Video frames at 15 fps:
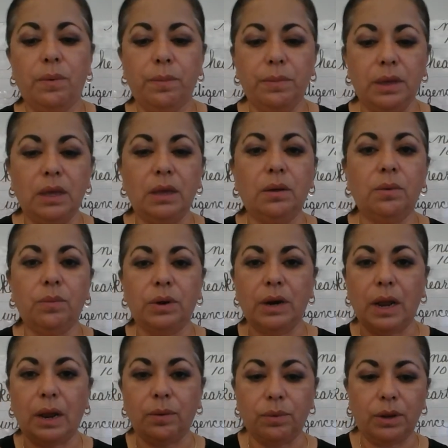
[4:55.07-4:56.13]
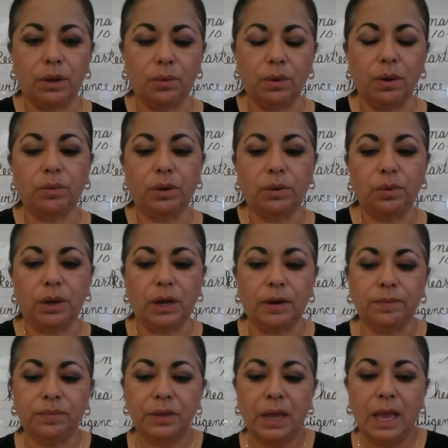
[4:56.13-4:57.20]
me when I read when we read.
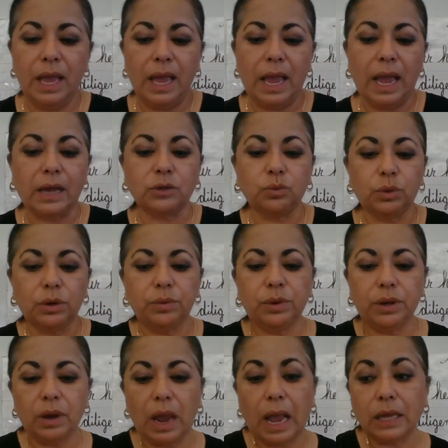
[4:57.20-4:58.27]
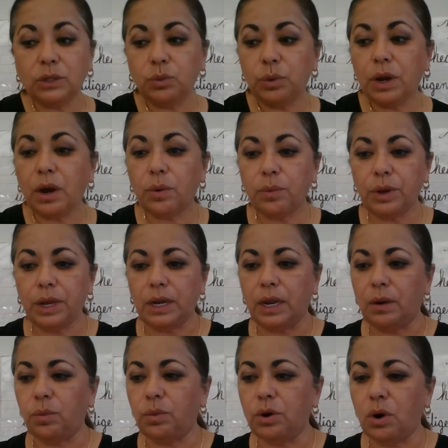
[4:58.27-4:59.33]
As we re as we are
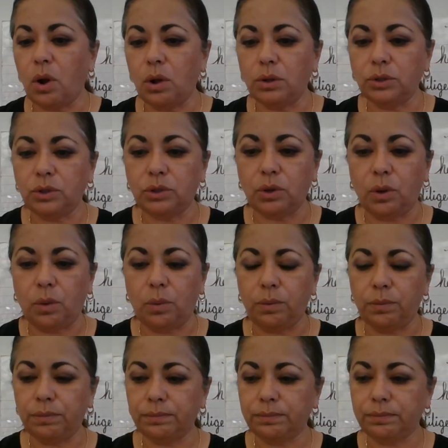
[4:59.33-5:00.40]
reading, we're also